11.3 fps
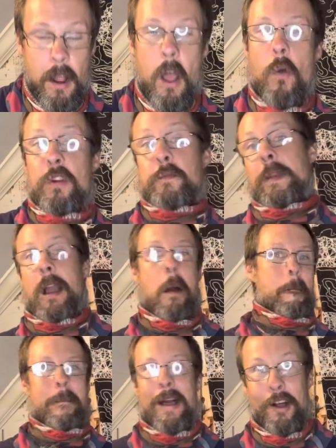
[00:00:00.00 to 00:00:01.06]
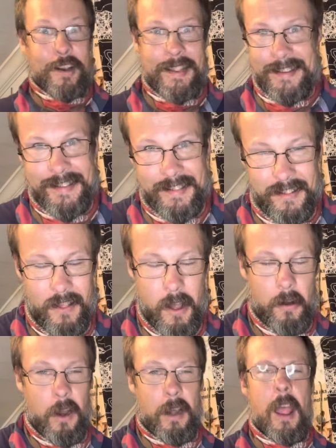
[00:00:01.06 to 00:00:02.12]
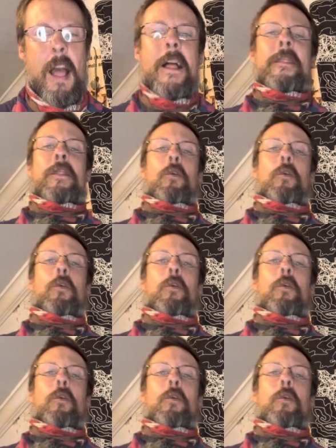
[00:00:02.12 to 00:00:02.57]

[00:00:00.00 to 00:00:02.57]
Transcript: which become melodies in the long run. The